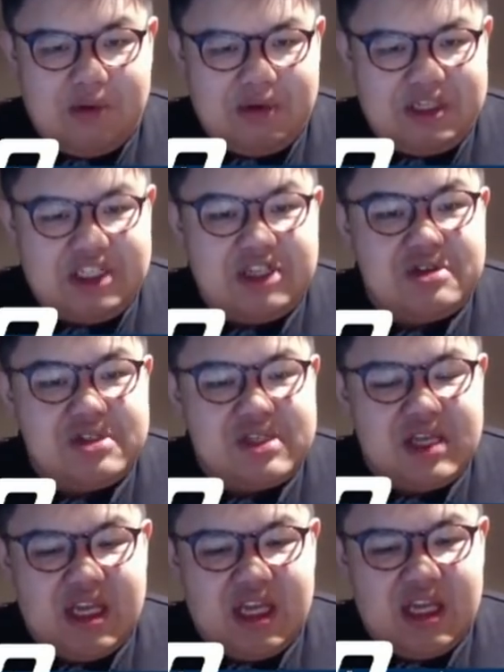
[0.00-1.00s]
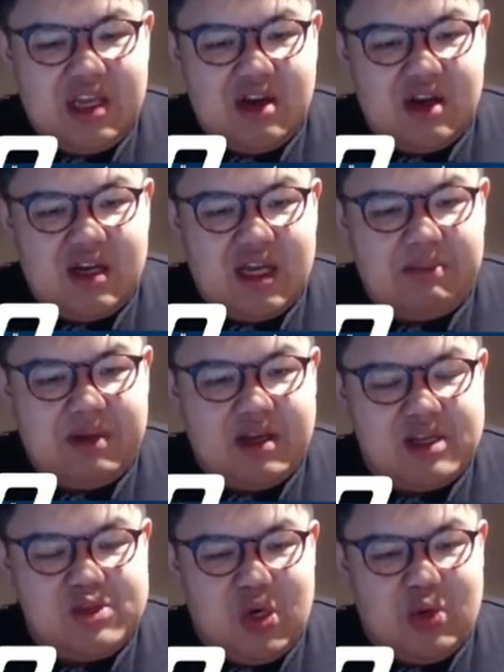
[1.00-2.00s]
we choose Econ here
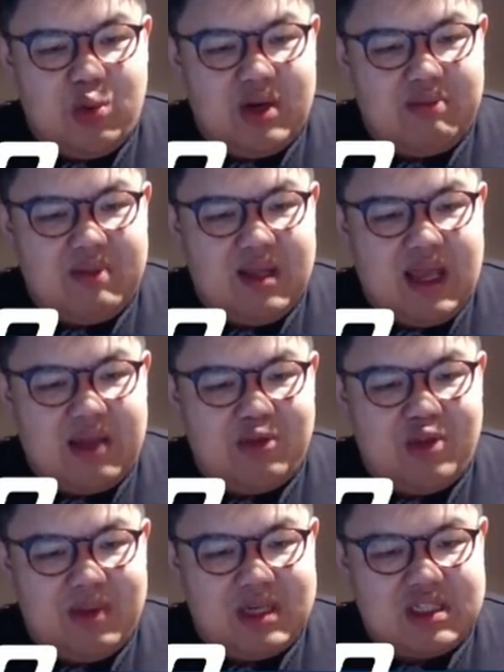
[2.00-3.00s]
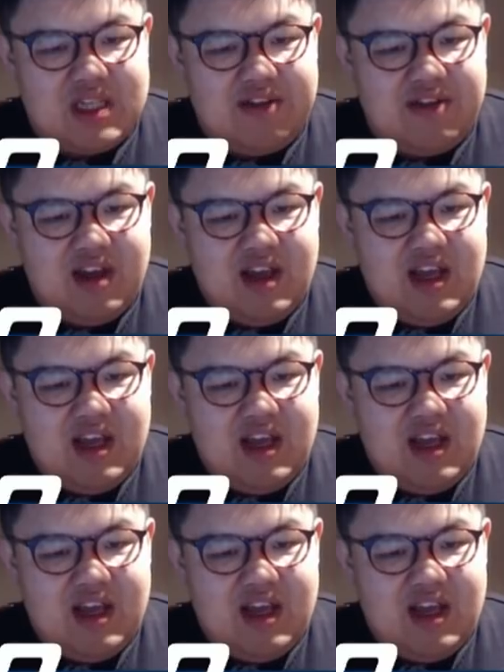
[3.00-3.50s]
because we don't want him to gain too much life,